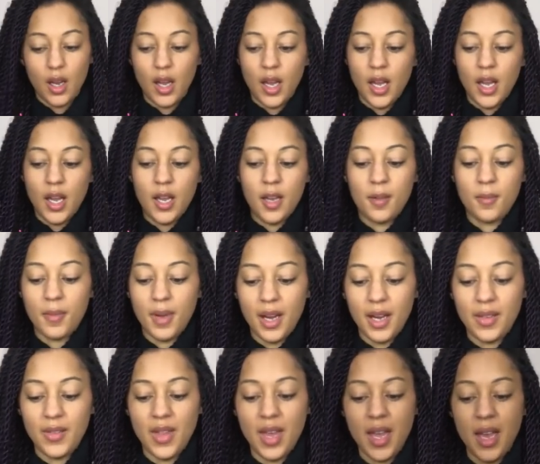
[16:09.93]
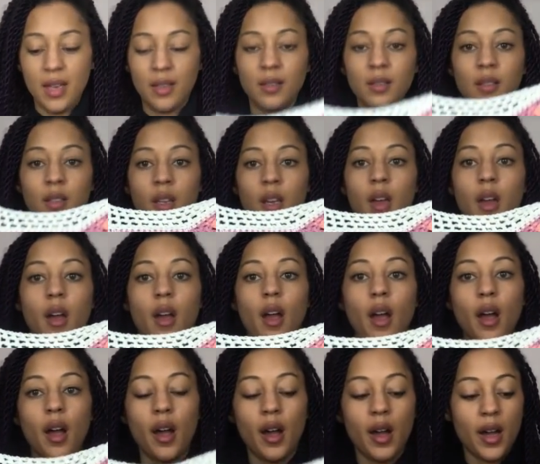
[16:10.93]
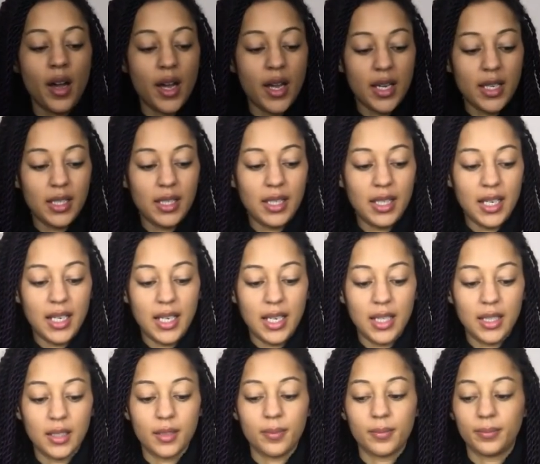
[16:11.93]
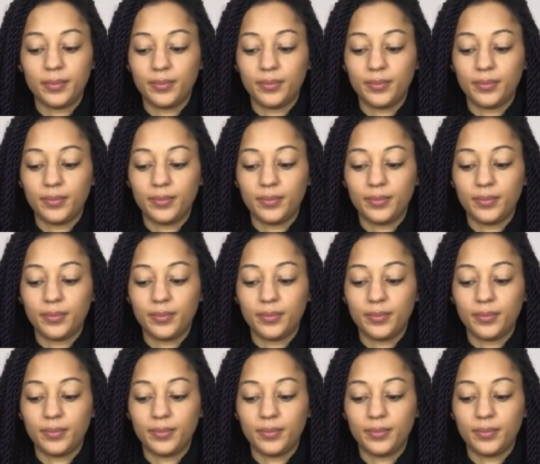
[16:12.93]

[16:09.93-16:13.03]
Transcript: Um, and then I did